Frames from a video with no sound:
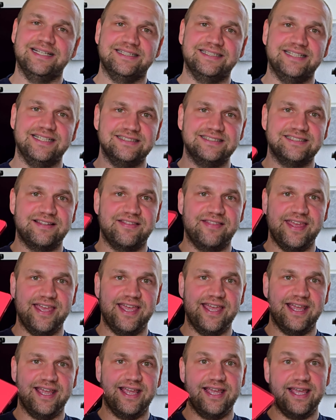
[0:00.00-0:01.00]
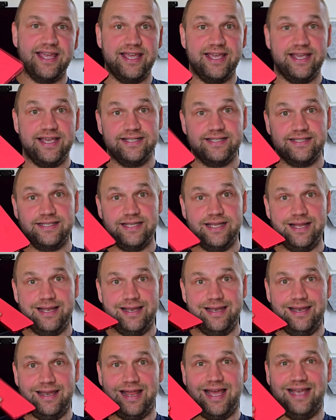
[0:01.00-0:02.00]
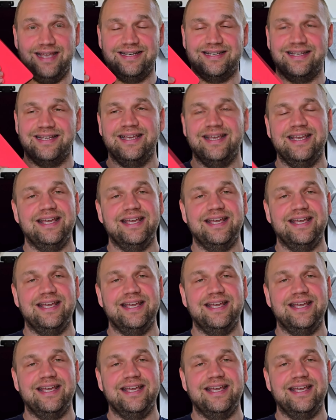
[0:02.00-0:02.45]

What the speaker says: this thing is light.